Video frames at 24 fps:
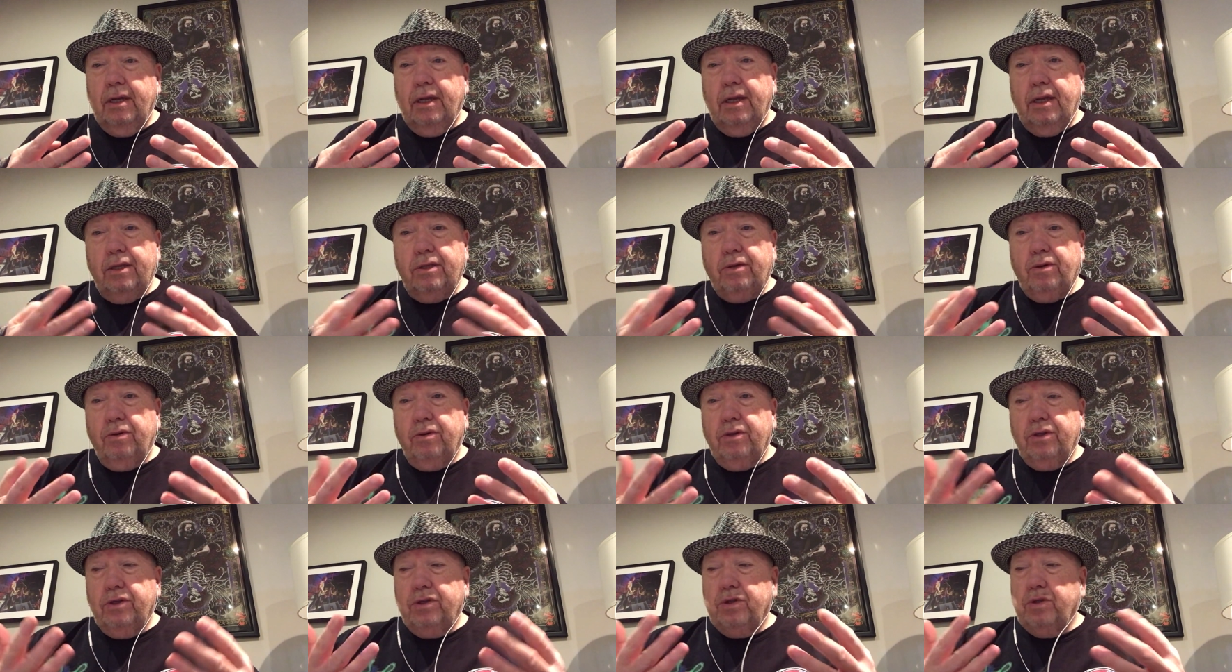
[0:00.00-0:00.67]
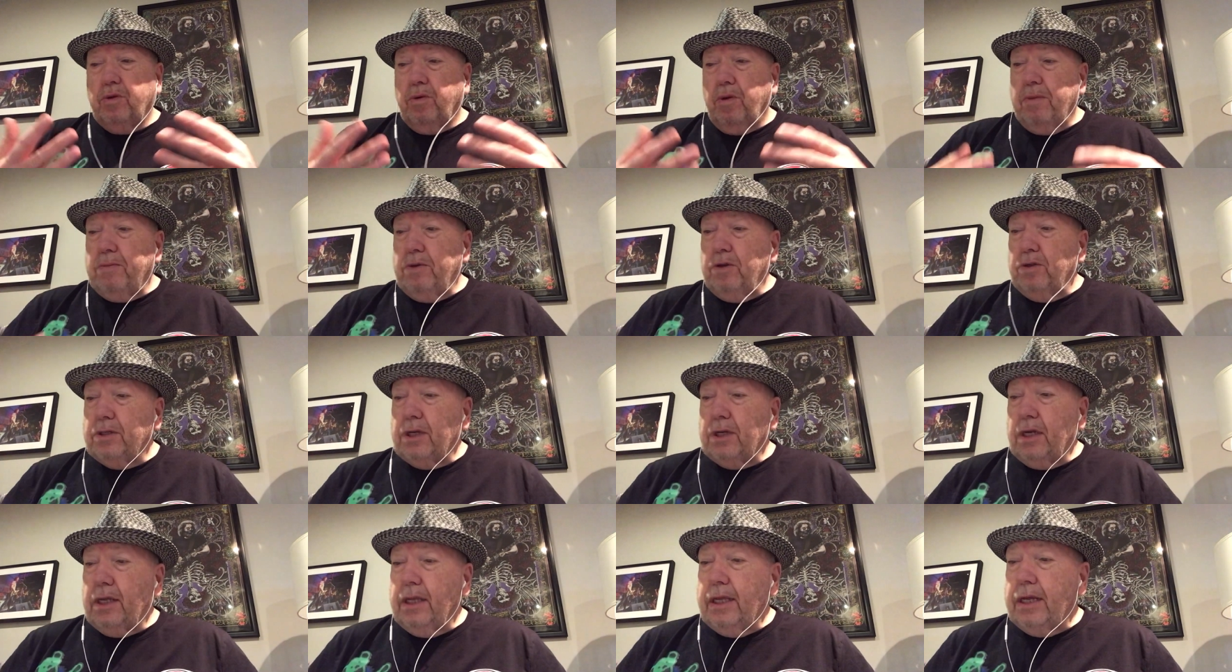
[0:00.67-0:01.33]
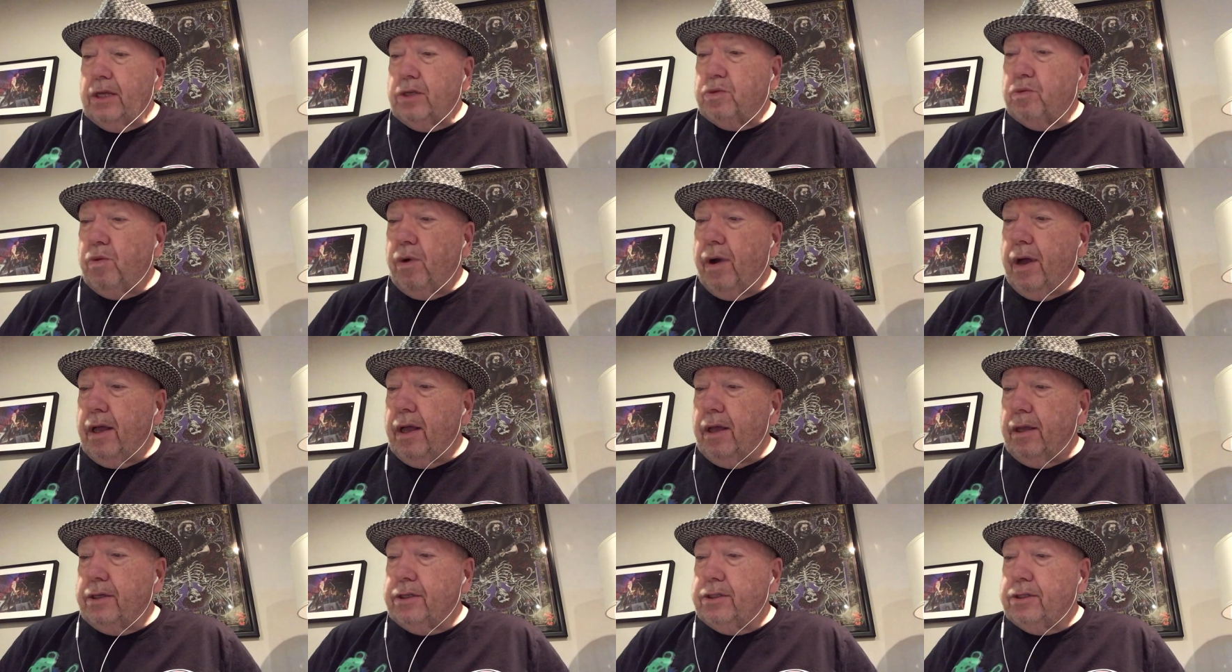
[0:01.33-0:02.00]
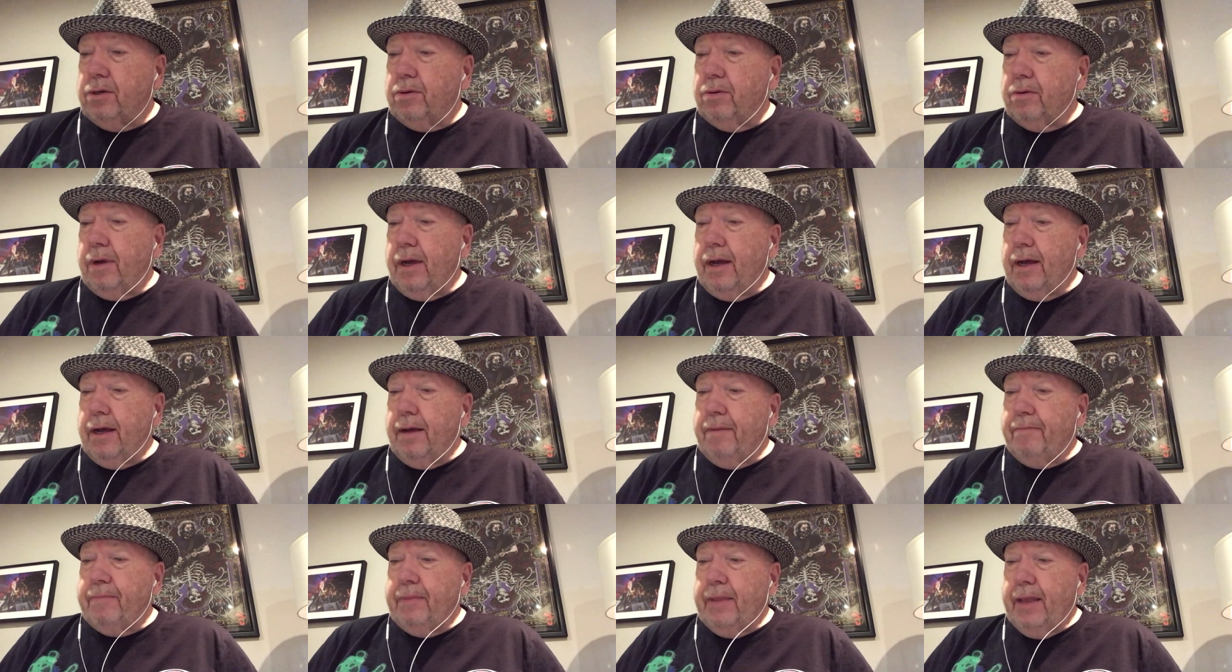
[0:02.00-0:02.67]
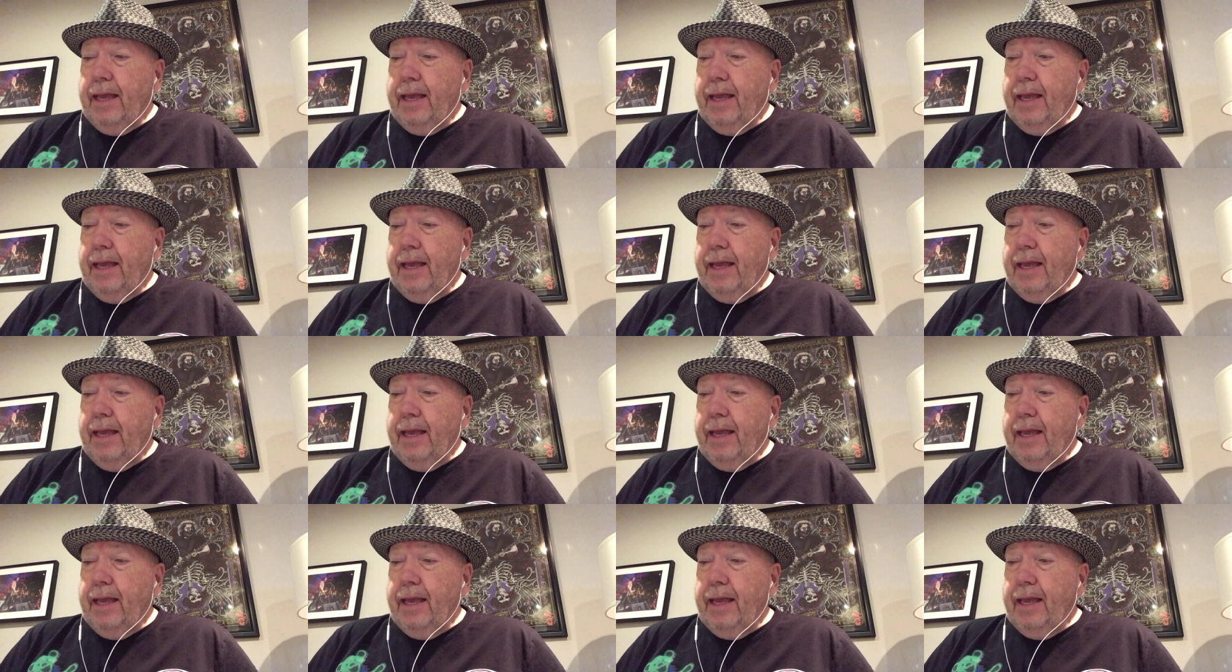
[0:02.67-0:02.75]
and told a story musically as well. So um,